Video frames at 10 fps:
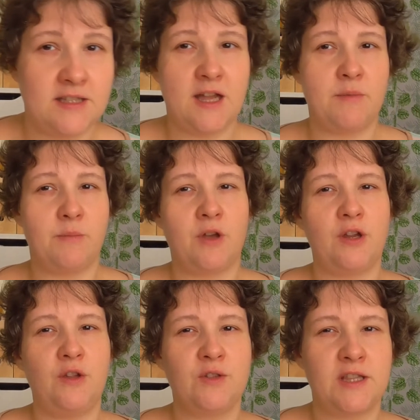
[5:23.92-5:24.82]
time I'm
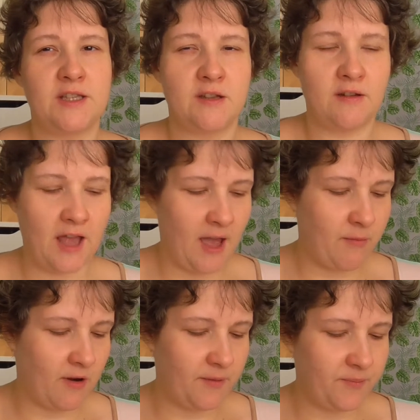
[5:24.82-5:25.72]
gonna use this on
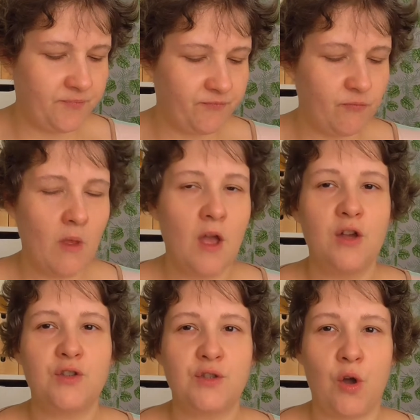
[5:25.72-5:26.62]
camera.
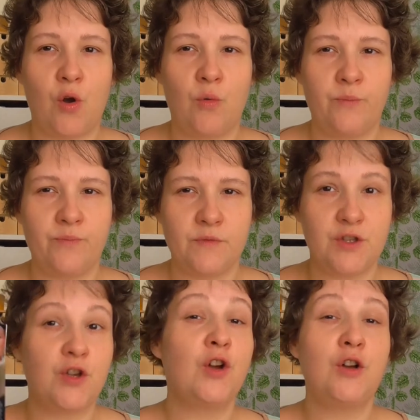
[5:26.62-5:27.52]
So,
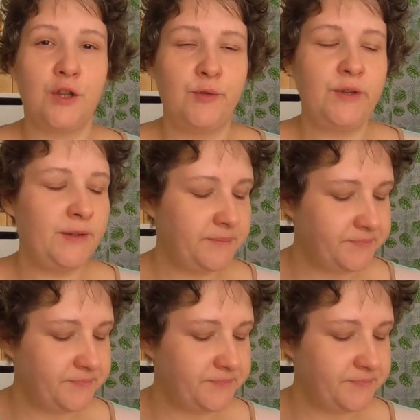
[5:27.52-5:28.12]
to conclude,